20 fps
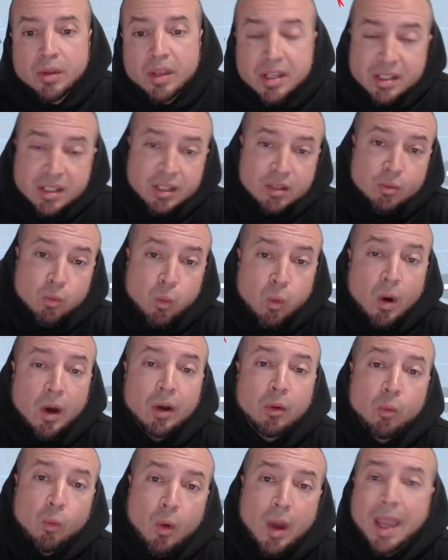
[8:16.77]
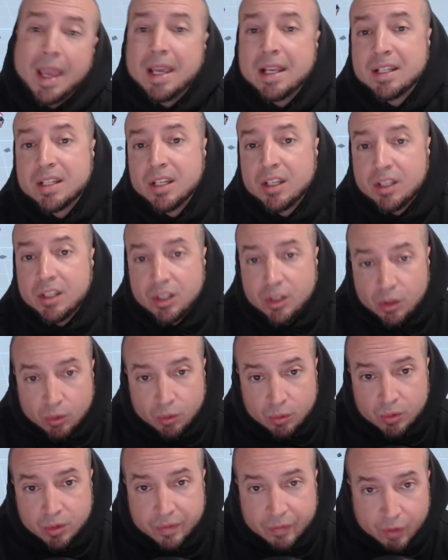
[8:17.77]
So this is one way to
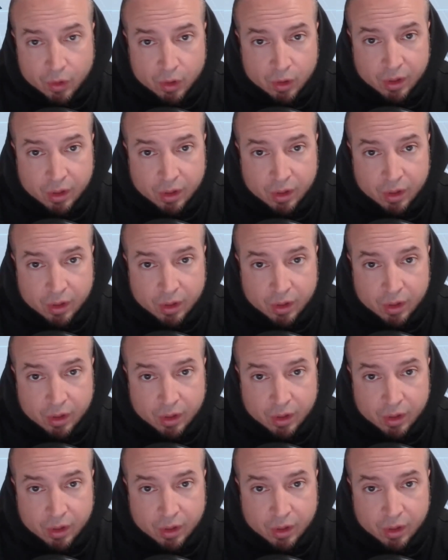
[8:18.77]
use